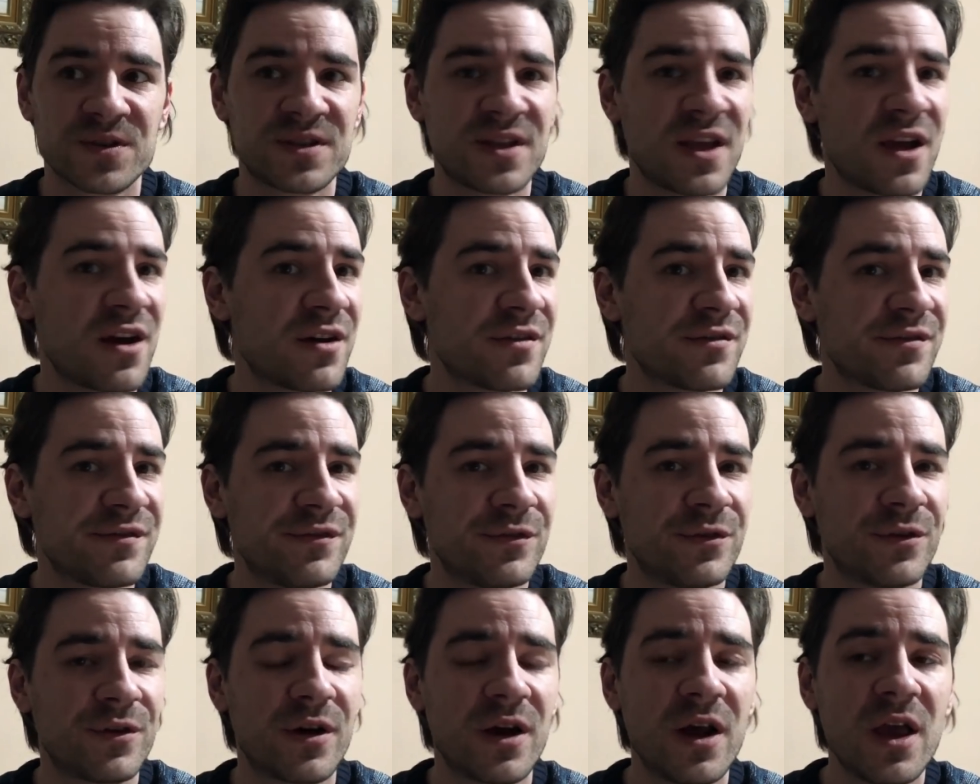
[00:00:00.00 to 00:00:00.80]

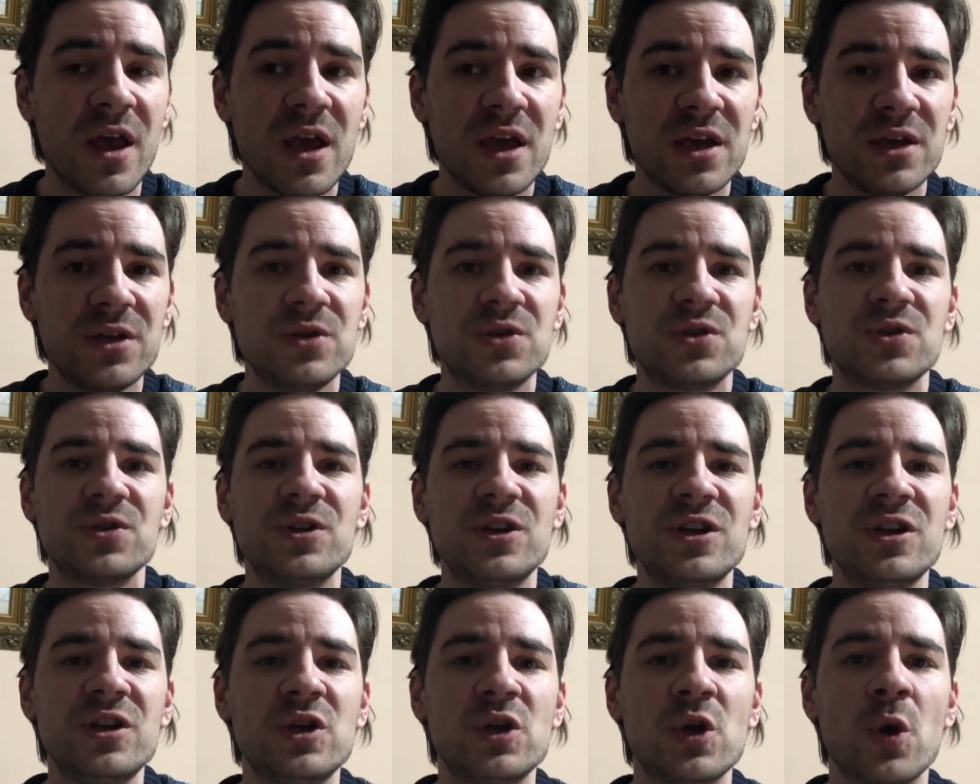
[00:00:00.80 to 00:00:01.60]
Therefore, you
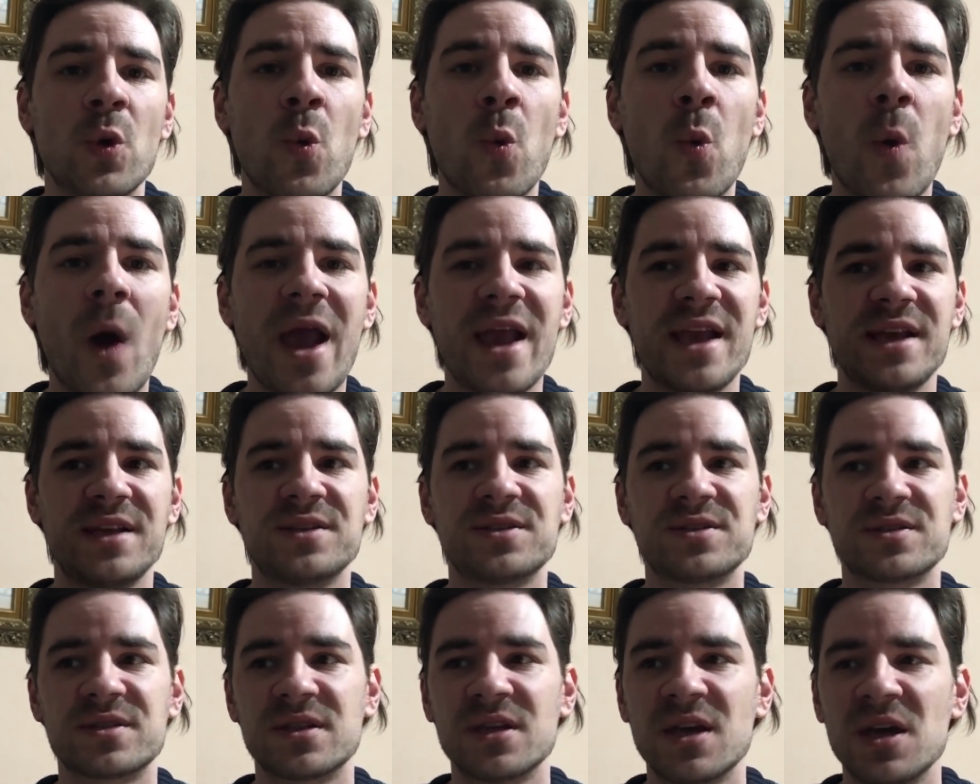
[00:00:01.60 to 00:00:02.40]
shouldn't
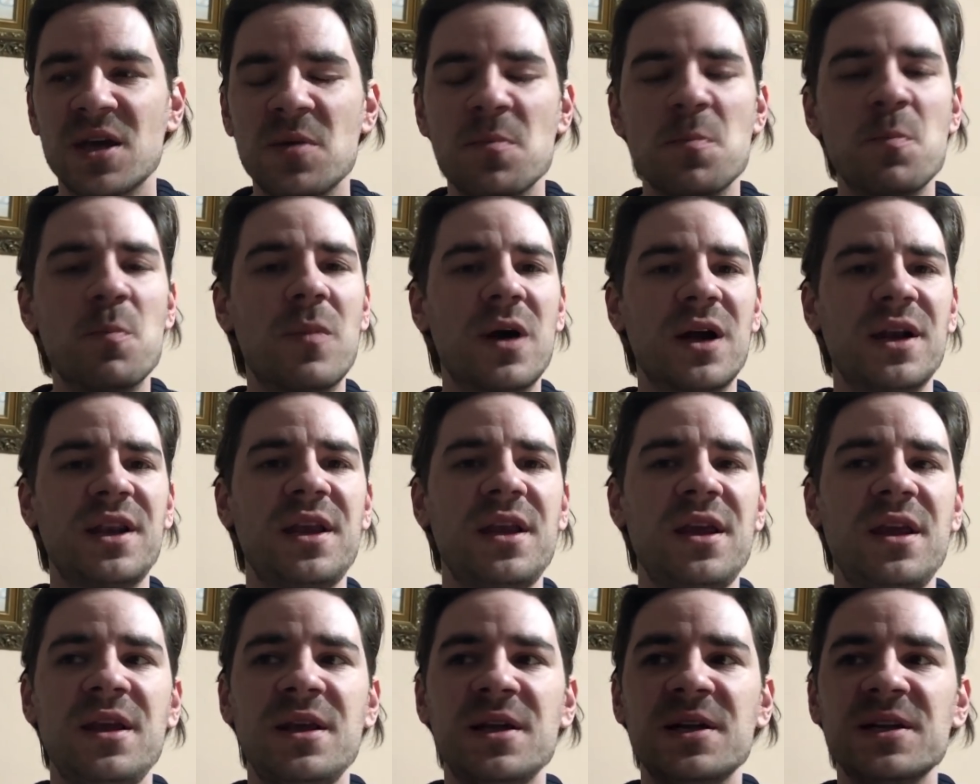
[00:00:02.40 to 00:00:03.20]
waste
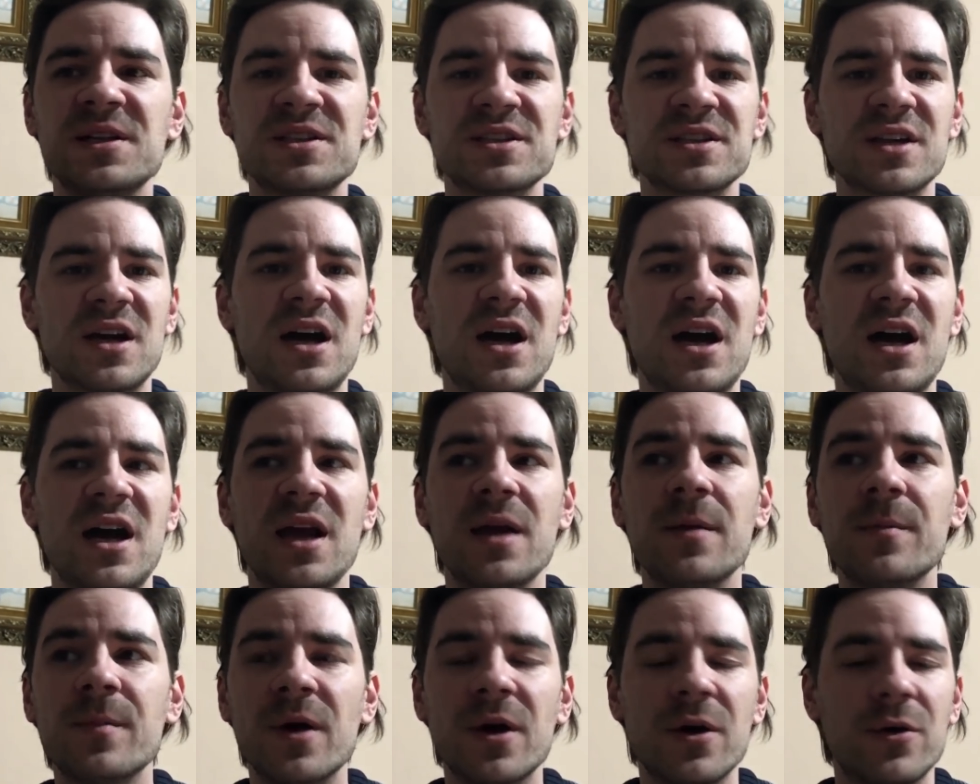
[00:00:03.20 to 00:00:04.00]
money,
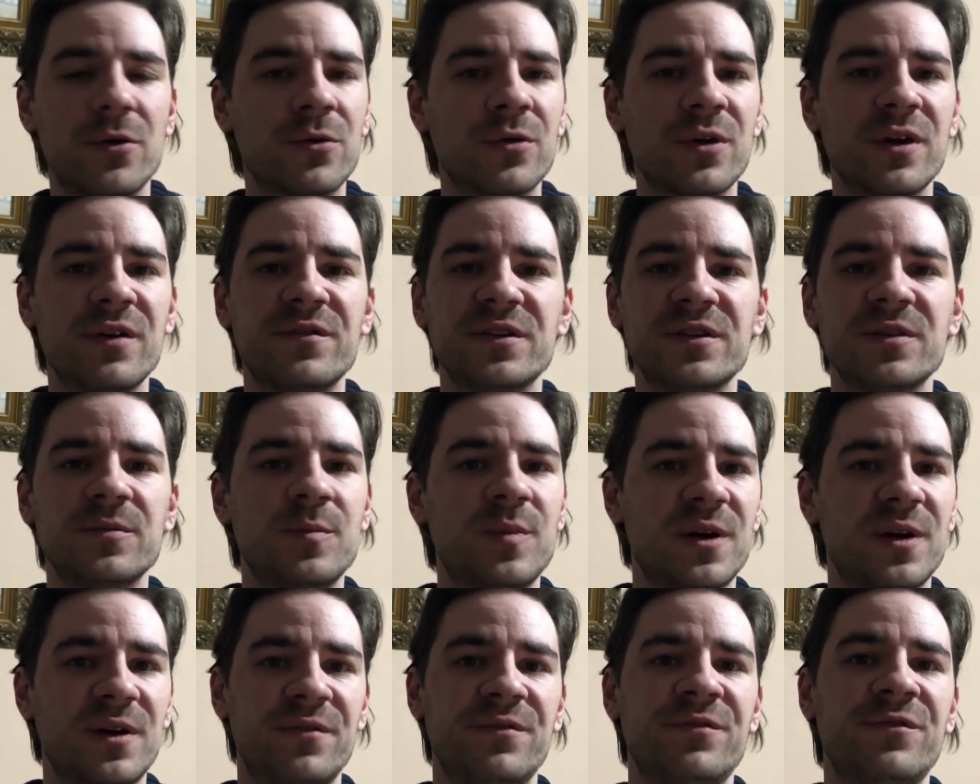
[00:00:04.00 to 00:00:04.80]
time, or even
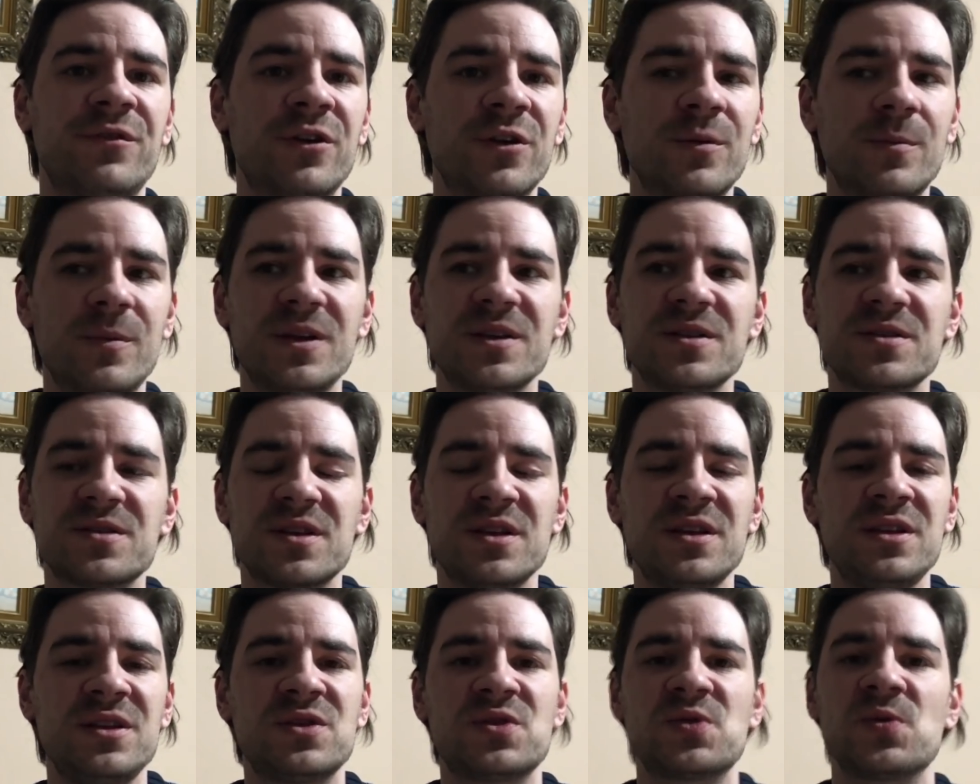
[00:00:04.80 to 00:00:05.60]
performance
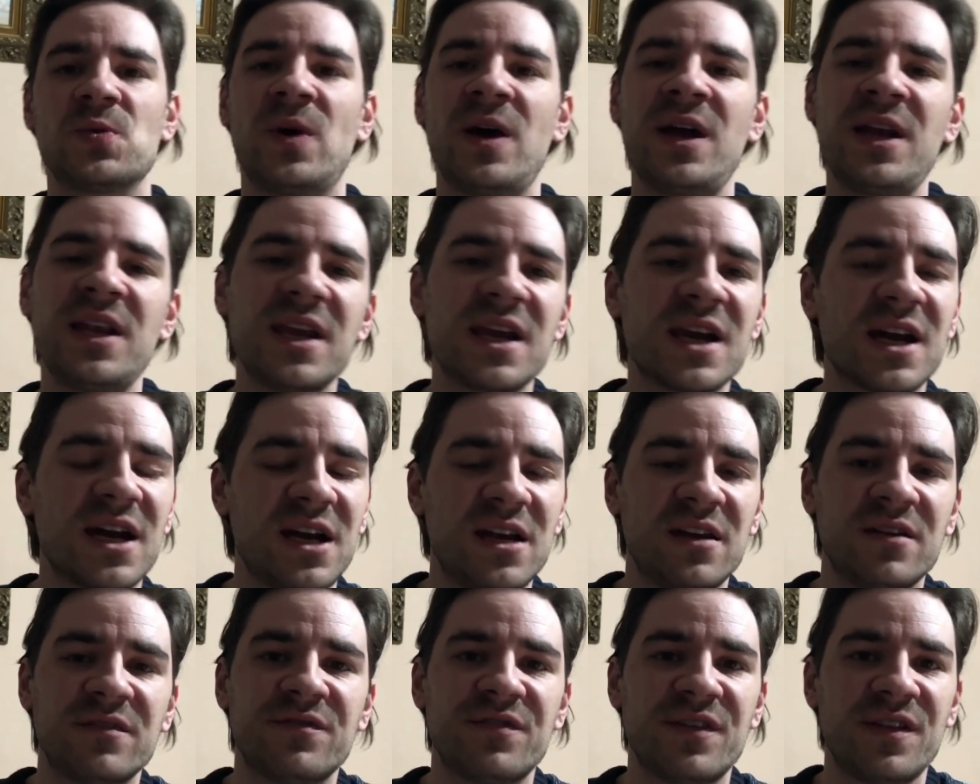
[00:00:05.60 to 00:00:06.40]
into any
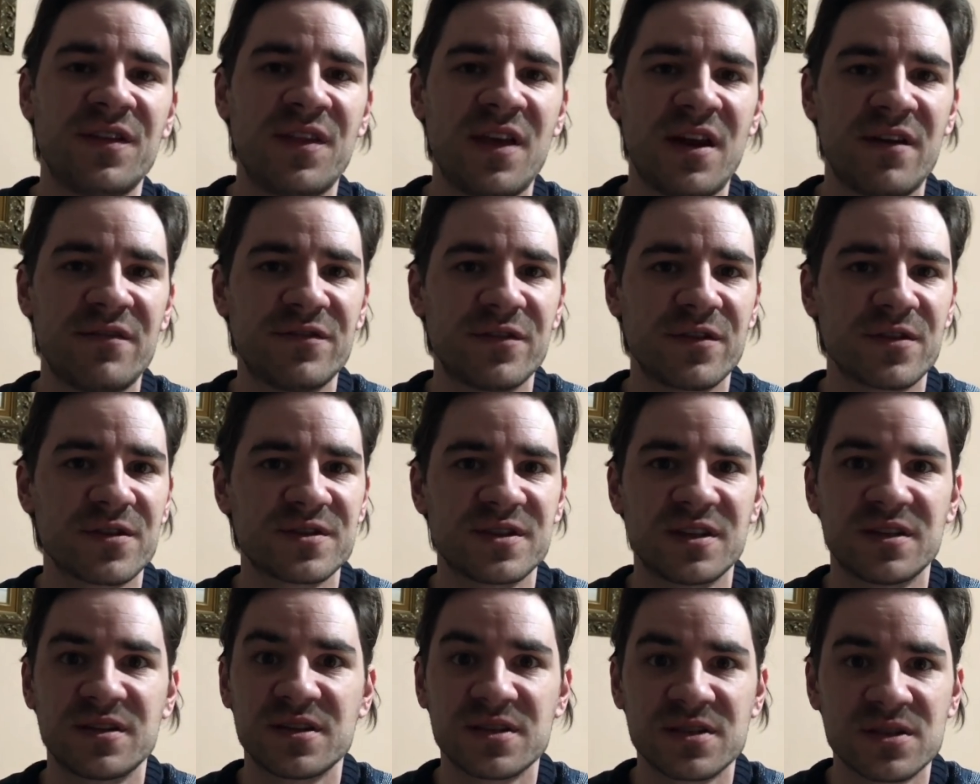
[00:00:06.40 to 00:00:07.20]
kind of endeavors
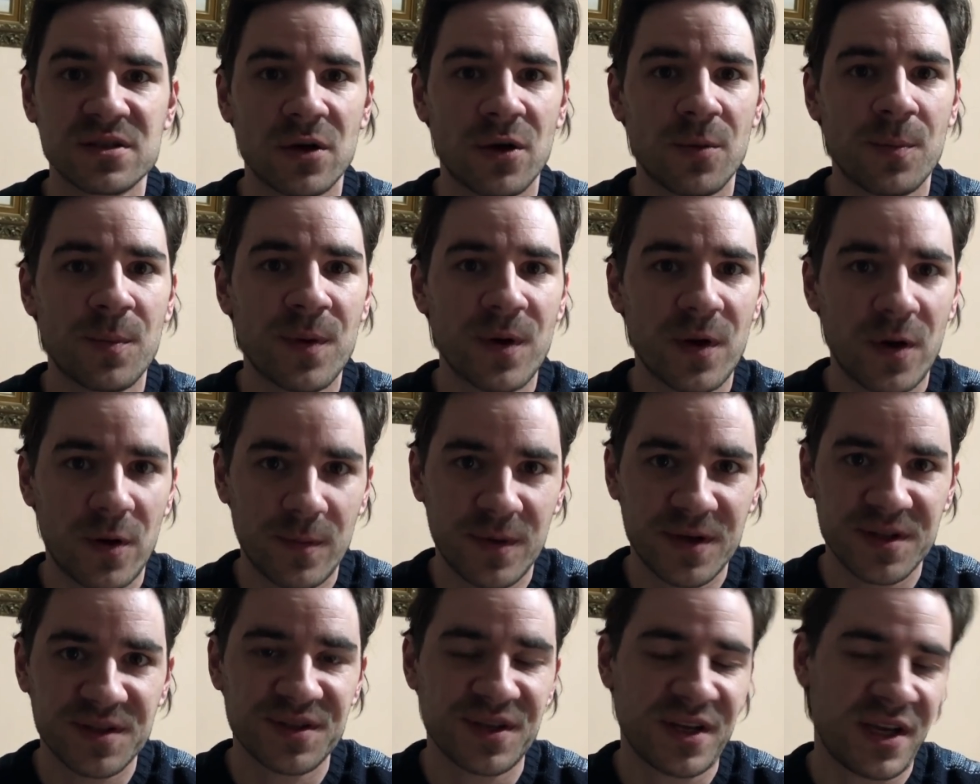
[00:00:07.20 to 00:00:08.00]
that does not
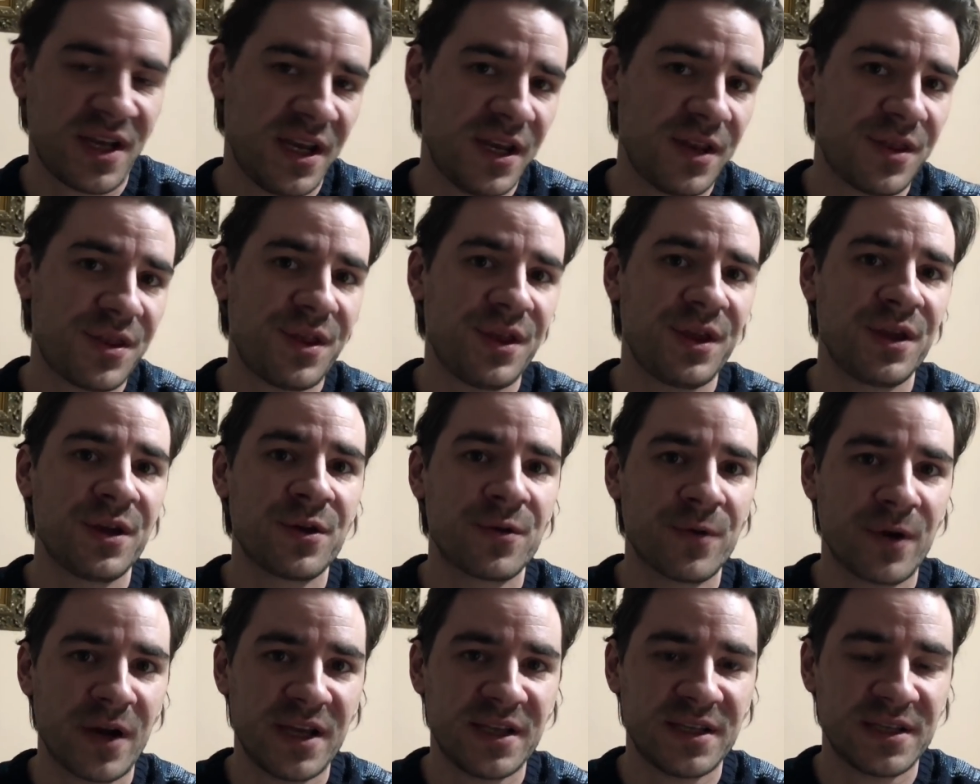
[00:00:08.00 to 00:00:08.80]
promise anything
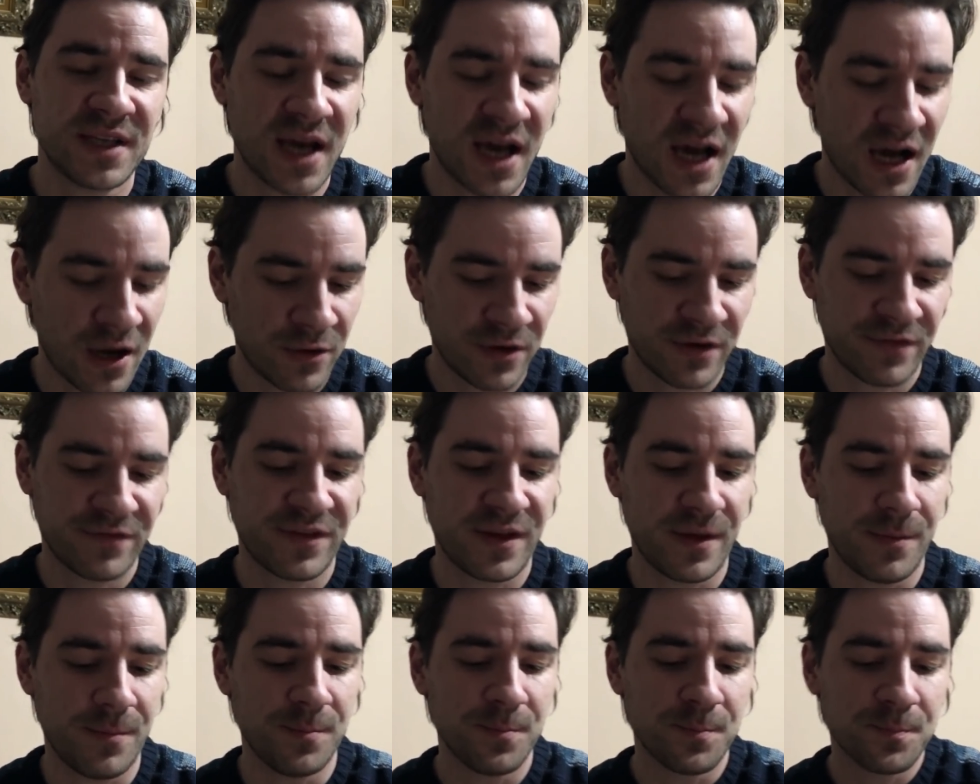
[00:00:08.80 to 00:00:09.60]
great out of
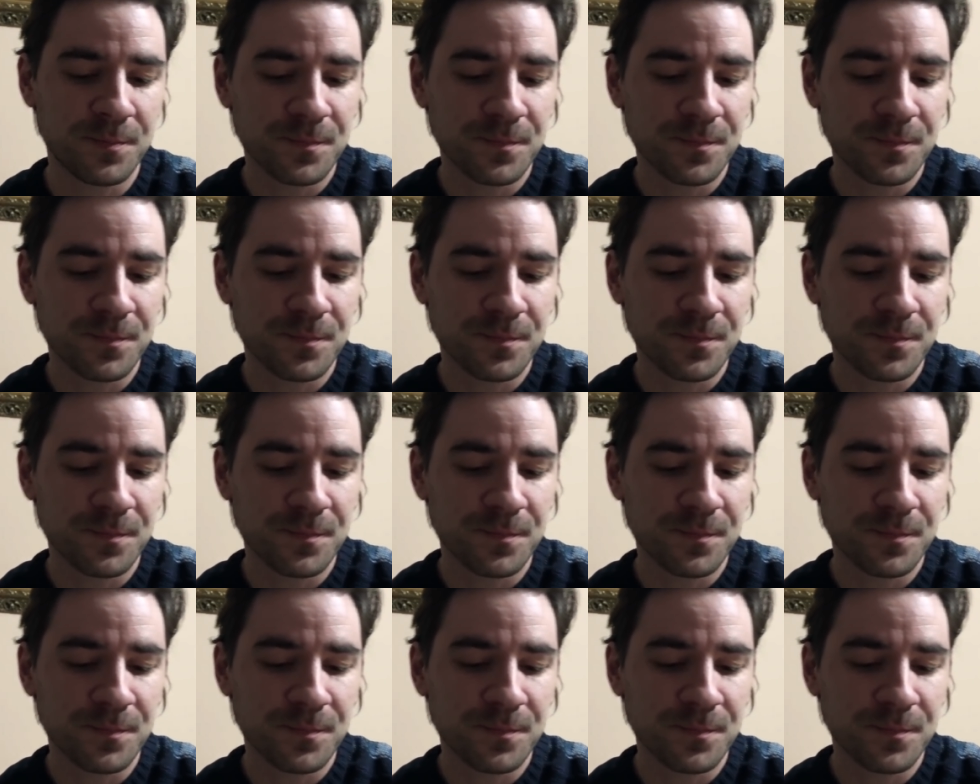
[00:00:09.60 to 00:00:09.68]
them.